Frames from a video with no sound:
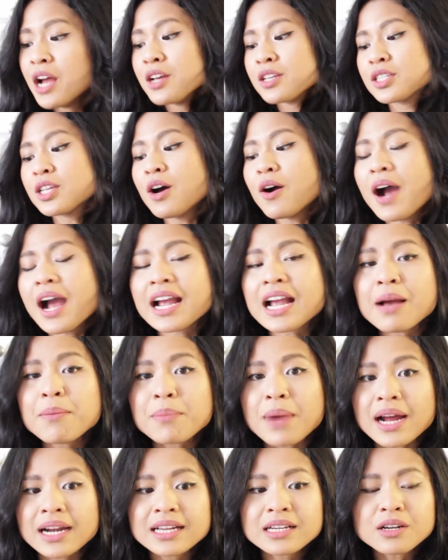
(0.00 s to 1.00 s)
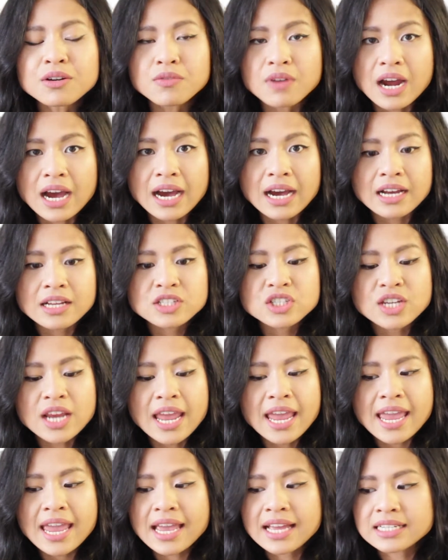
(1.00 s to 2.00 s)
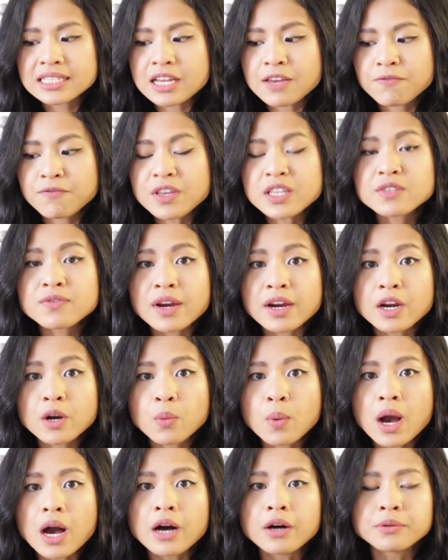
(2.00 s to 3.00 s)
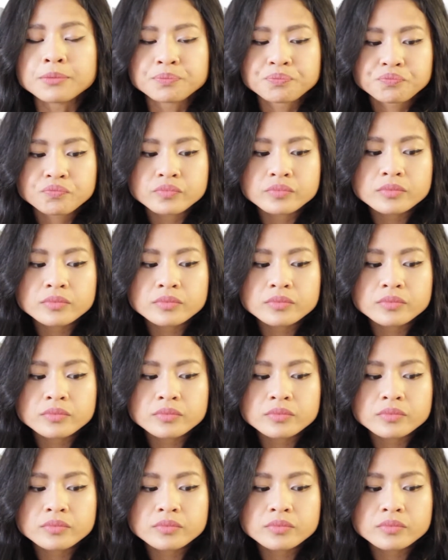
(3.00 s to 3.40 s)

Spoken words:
So I got mine at Garage, and it fits very well.